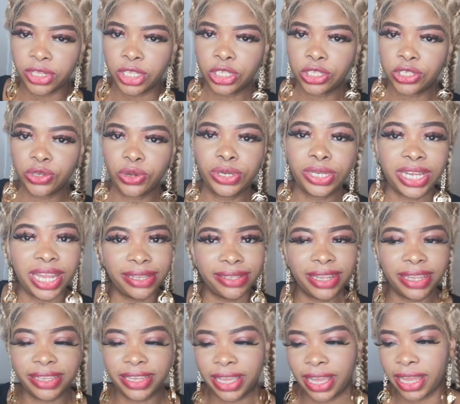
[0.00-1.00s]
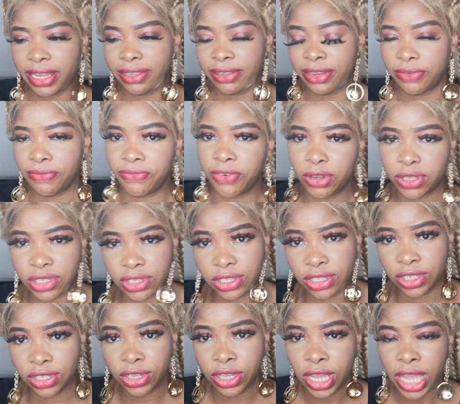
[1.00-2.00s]
So now that they are
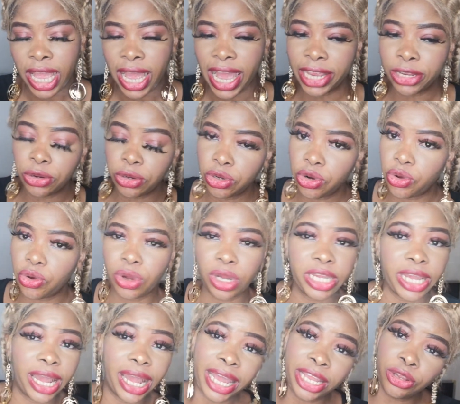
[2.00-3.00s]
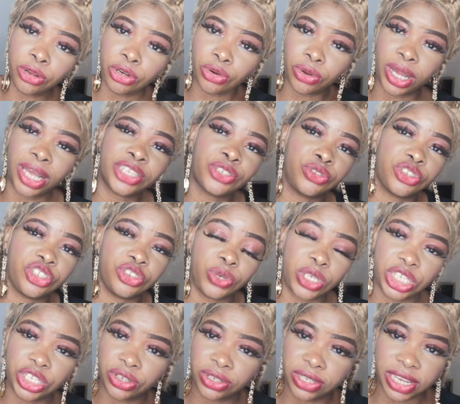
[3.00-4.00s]
divorced, I don't know a
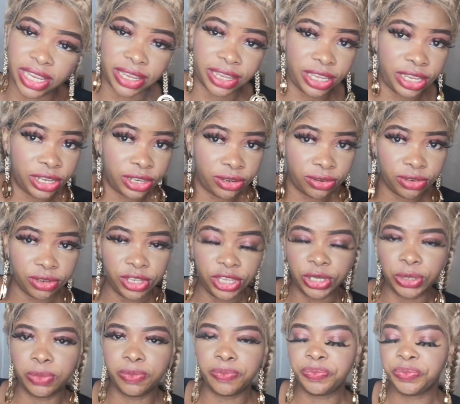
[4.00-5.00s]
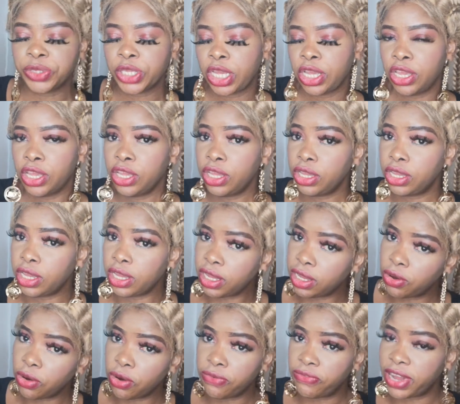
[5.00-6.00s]
situation there in, you know,
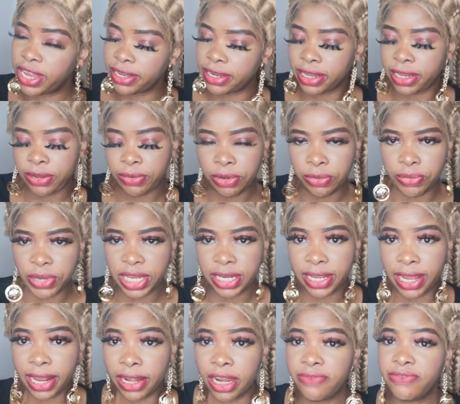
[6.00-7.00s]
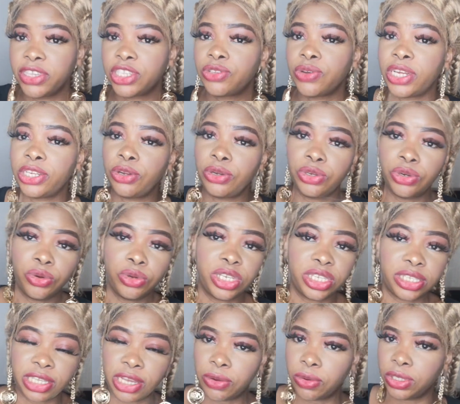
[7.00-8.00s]
over there in where they are living. So I don't know
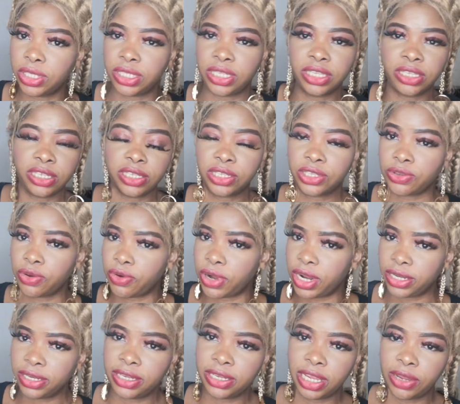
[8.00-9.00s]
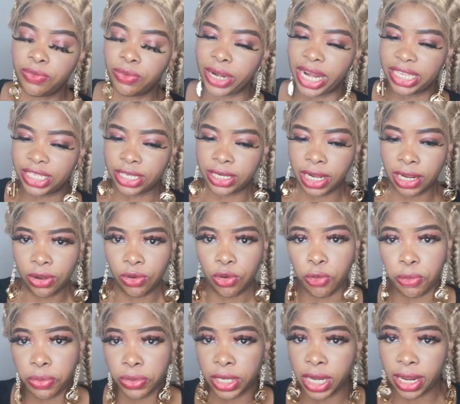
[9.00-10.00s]
the circumstances surrounding there, whether she can
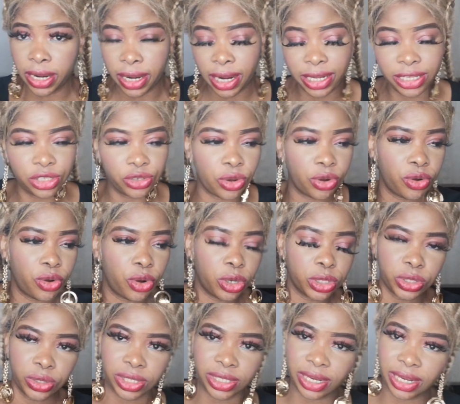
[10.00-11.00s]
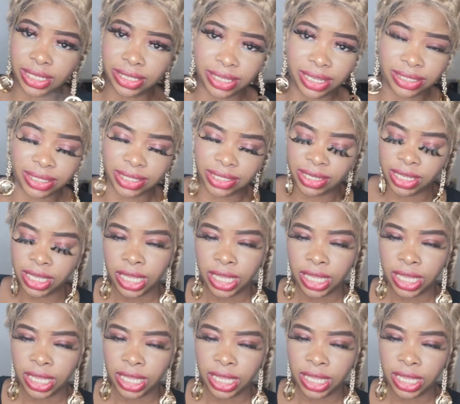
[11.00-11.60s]
open an account or something like that.